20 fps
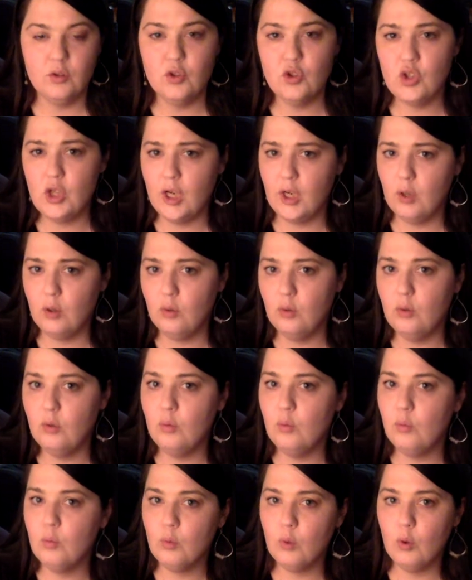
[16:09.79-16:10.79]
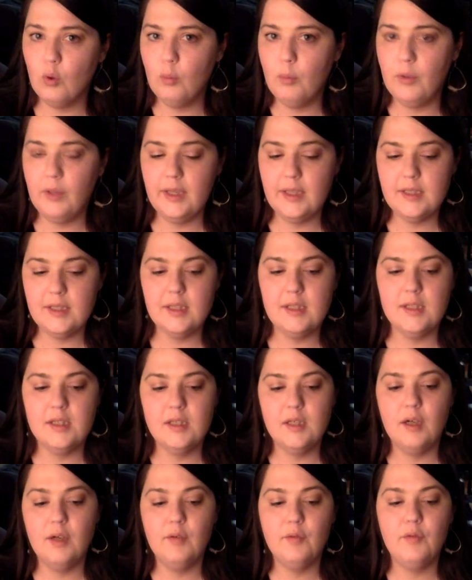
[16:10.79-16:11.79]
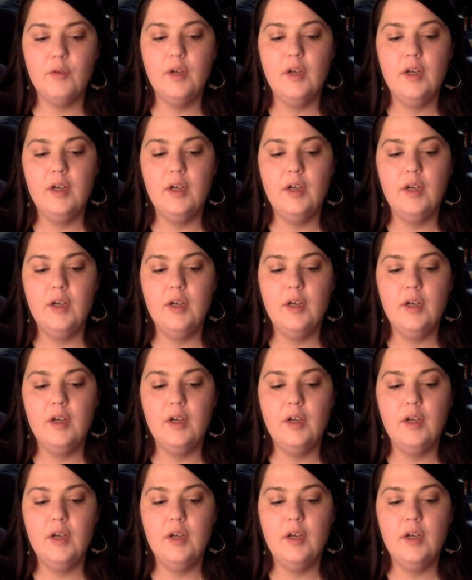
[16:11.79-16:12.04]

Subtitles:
channel role plays and stuff.